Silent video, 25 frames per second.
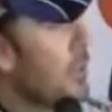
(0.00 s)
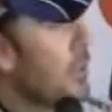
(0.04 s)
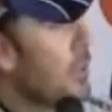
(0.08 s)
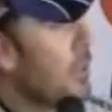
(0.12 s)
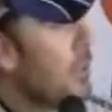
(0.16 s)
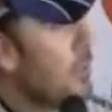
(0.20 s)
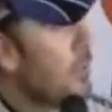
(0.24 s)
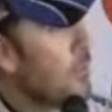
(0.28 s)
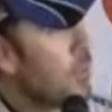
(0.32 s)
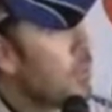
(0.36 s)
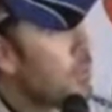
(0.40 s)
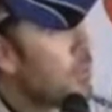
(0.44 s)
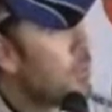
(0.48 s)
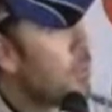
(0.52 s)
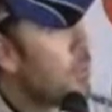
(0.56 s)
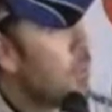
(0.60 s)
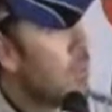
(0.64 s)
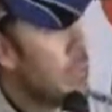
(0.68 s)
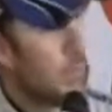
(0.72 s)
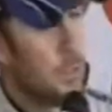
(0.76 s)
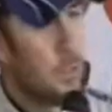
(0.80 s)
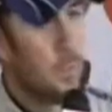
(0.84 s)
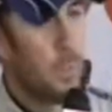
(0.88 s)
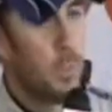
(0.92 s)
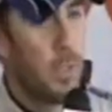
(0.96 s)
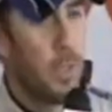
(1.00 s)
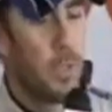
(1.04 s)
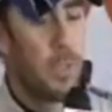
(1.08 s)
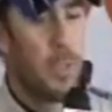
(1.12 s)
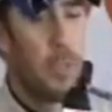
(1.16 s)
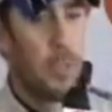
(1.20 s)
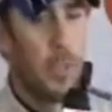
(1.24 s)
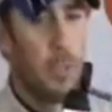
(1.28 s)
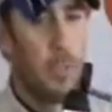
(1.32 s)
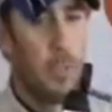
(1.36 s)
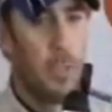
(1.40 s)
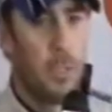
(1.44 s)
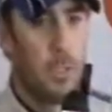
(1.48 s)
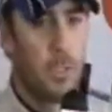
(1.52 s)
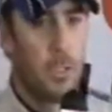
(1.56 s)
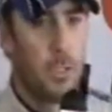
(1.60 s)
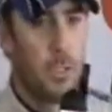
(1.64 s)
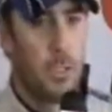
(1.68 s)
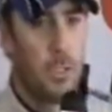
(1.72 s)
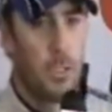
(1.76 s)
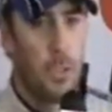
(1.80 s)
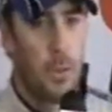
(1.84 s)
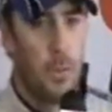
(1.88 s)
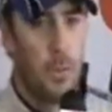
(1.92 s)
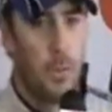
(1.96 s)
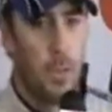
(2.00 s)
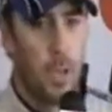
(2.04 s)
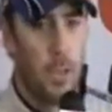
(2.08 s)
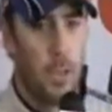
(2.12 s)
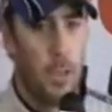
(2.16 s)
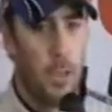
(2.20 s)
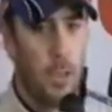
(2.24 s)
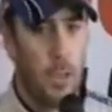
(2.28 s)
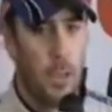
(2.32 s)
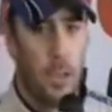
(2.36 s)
visualize being in that position someday.